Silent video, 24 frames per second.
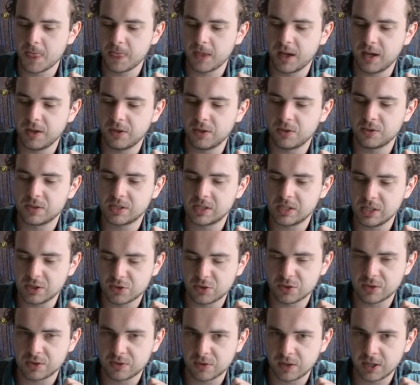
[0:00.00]
And those
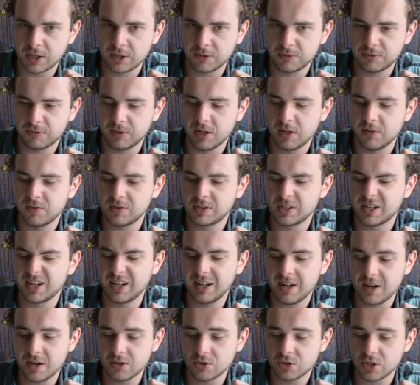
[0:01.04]
citrus flavors are
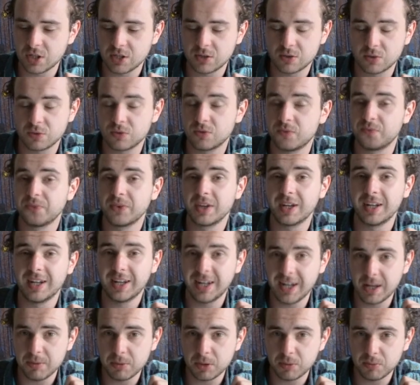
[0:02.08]
largely sort of
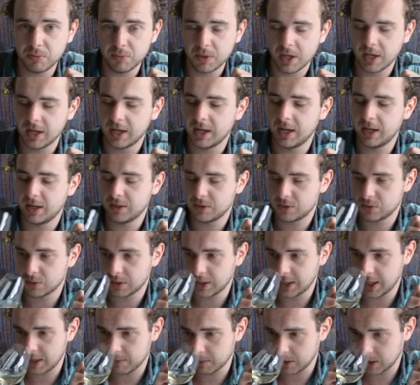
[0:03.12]
lemon, a
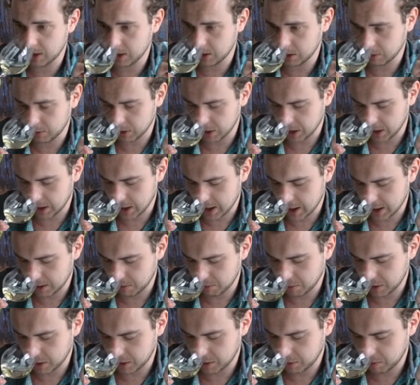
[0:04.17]
little bit of lime
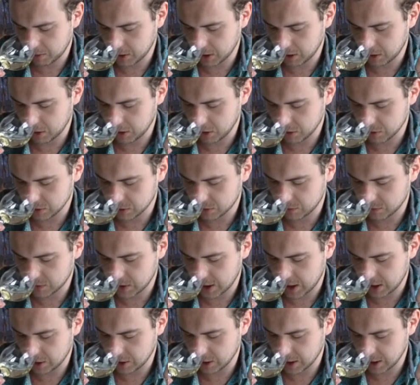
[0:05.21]
pith, but lots of
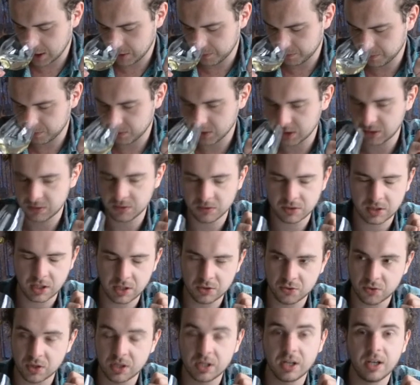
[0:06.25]
not
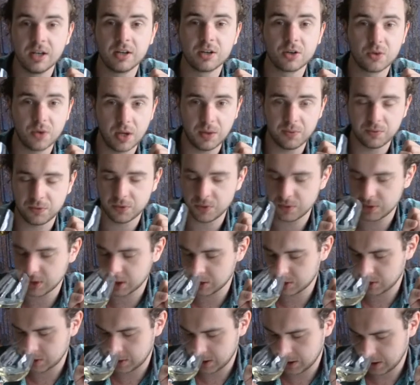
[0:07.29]
tangerine, grapefruit, I
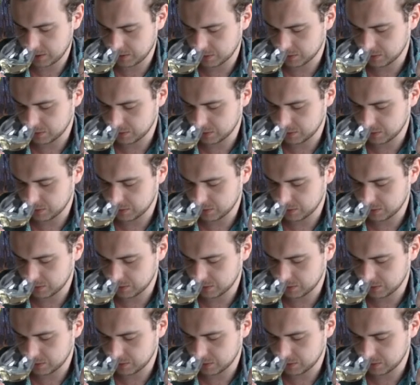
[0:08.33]
should say,